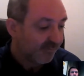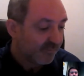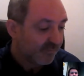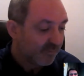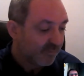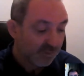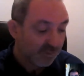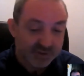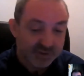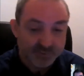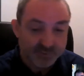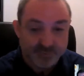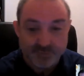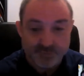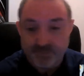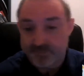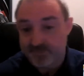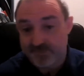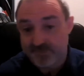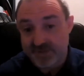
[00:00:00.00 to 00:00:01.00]
which is
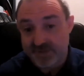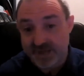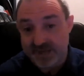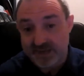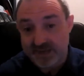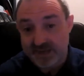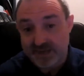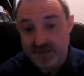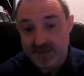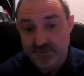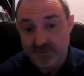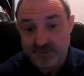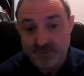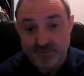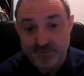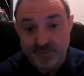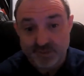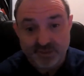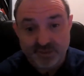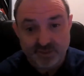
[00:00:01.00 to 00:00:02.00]

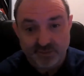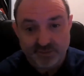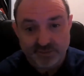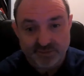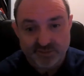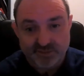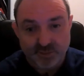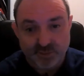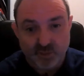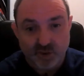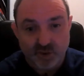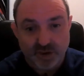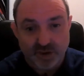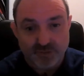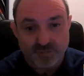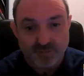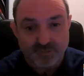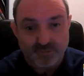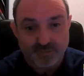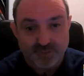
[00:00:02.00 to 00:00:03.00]
pretty obviously
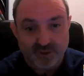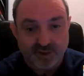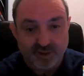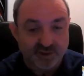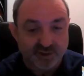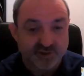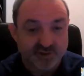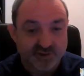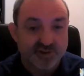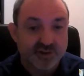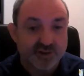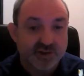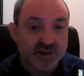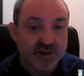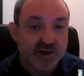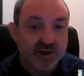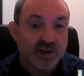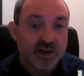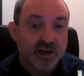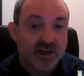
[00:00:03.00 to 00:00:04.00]
why, because
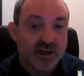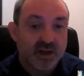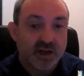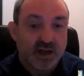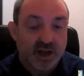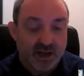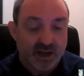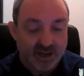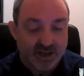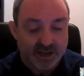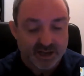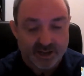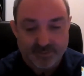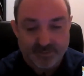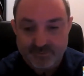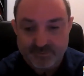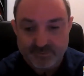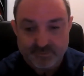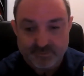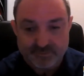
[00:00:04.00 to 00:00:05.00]

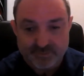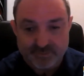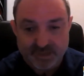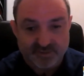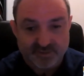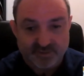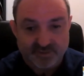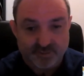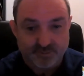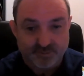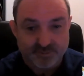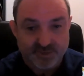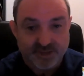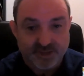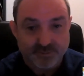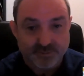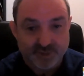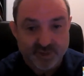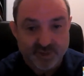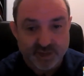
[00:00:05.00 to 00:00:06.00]
that's the
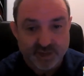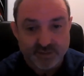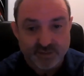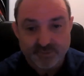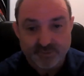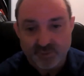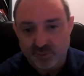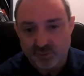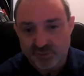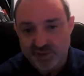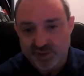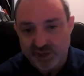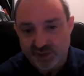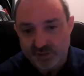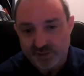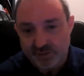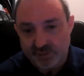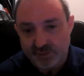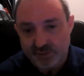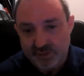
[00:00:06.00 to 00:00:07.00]
temperature.
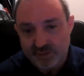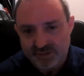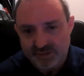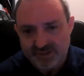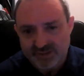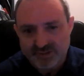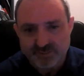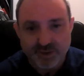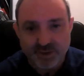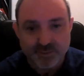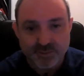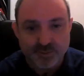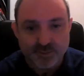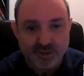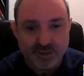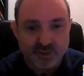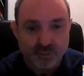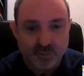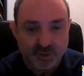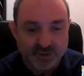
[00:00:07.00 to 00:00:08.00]
Also, people
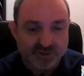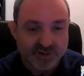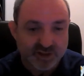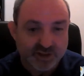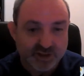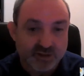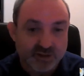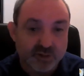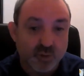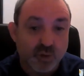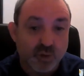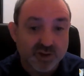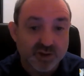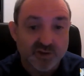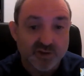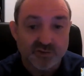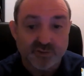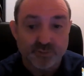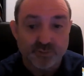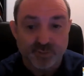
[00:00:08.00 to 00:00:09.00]
in the winter
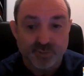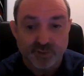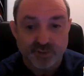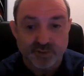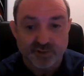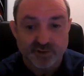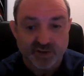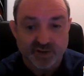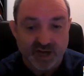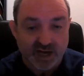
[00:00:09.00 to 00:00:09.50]
quite often put